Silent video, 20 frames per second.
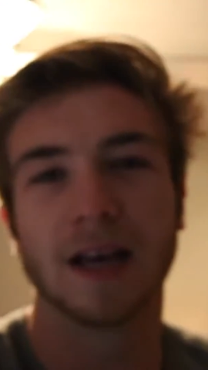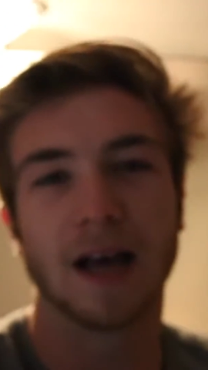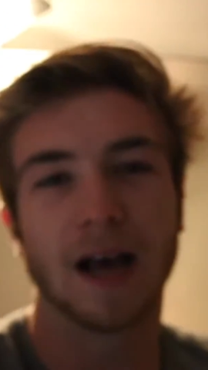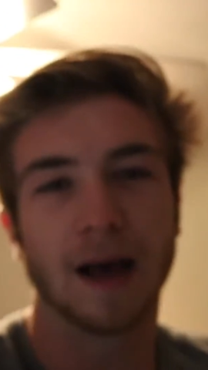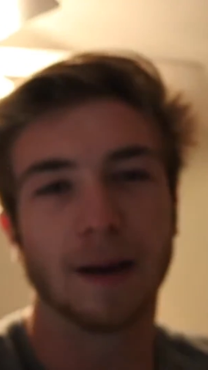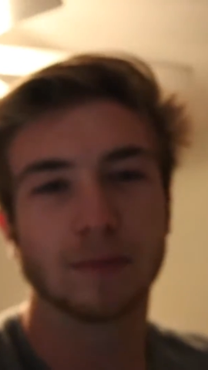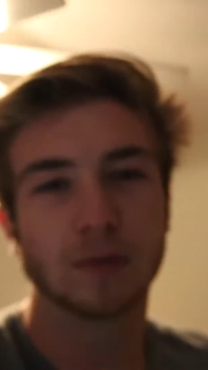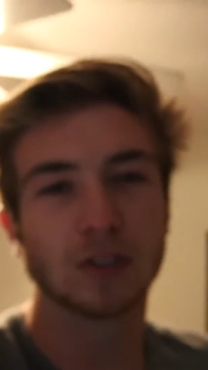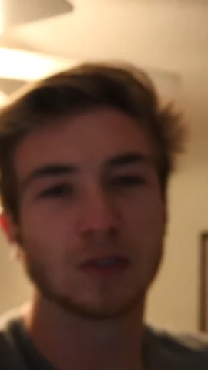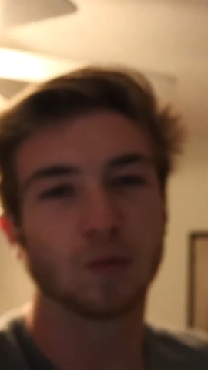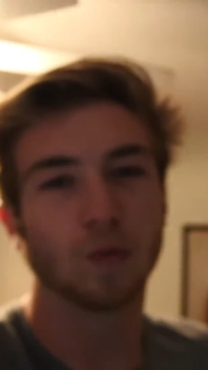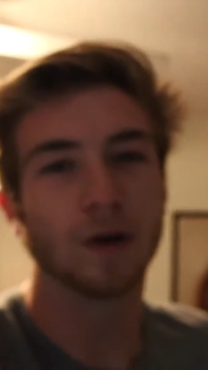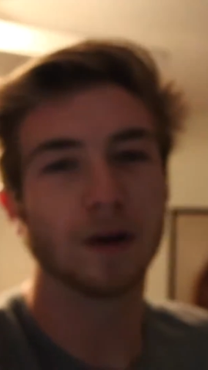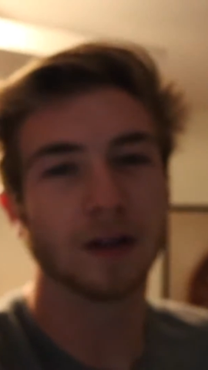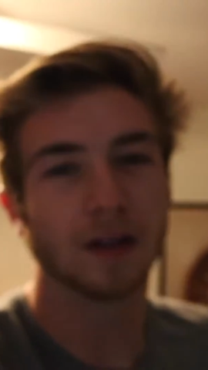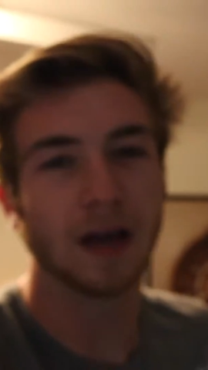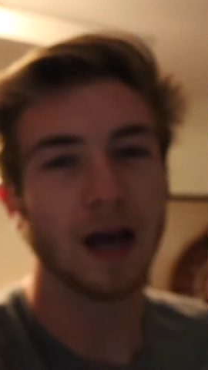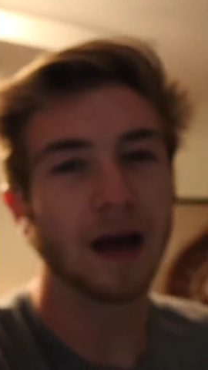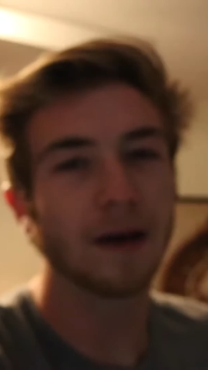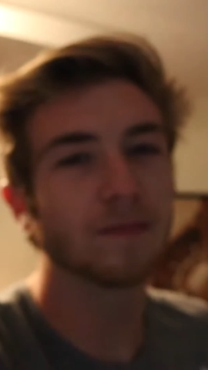I'm just wanting
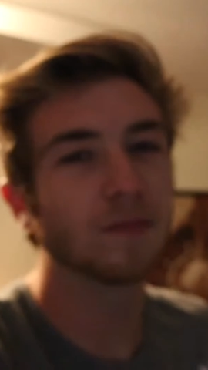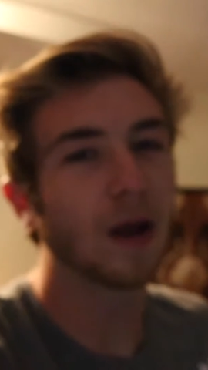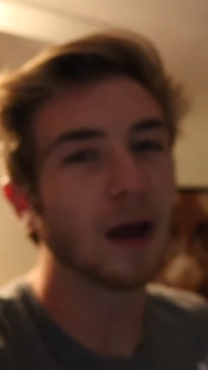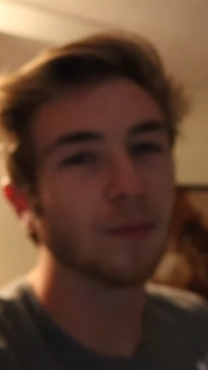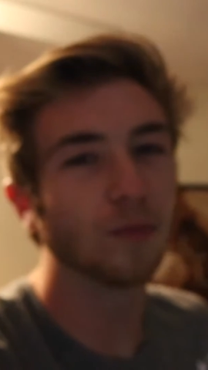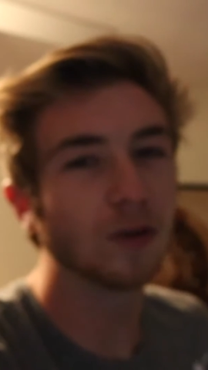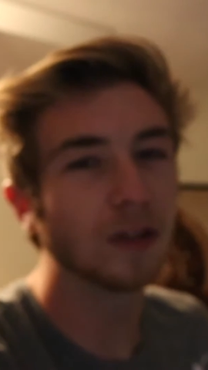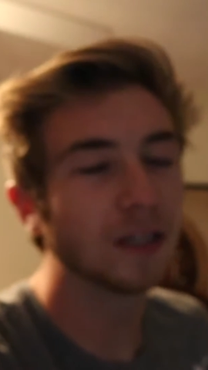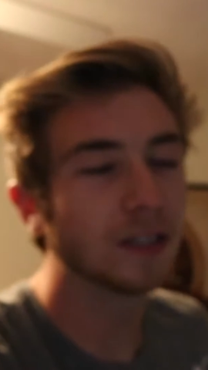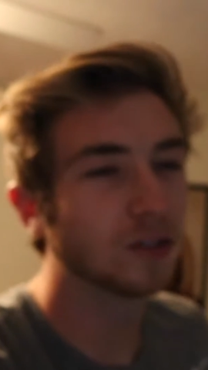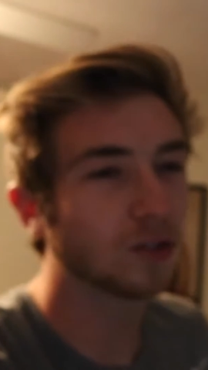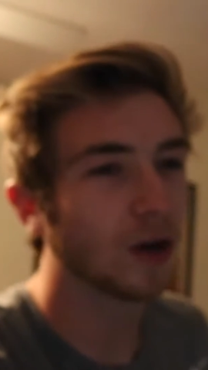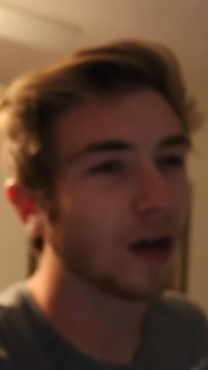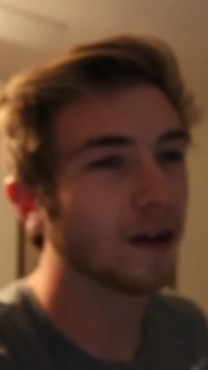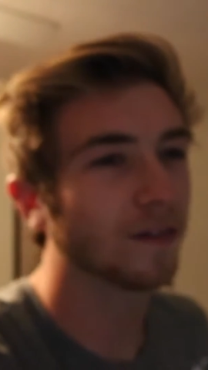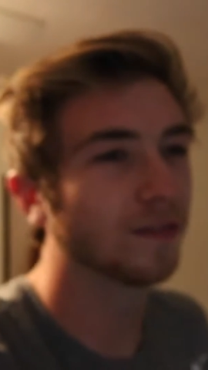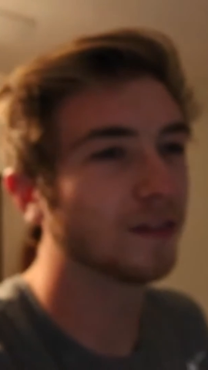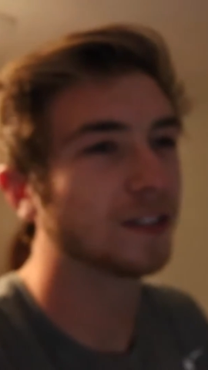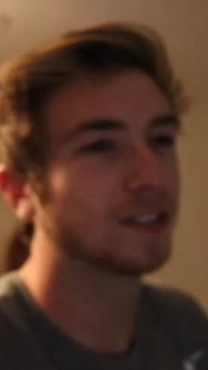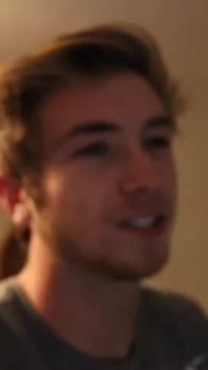to, I'm, I'm really
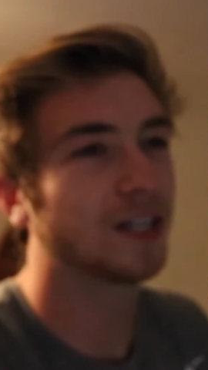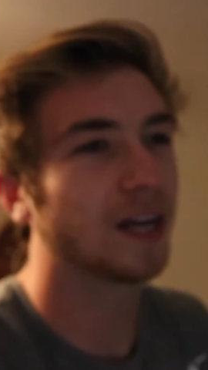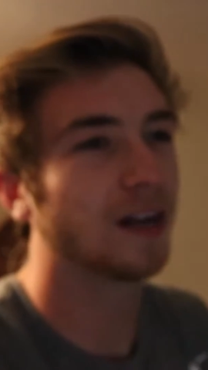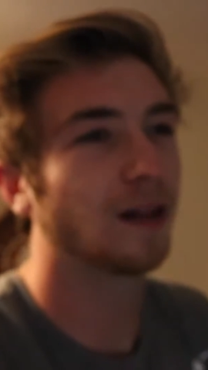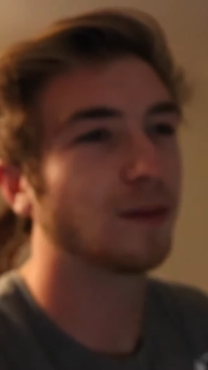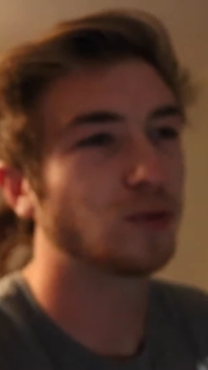trying for this channel.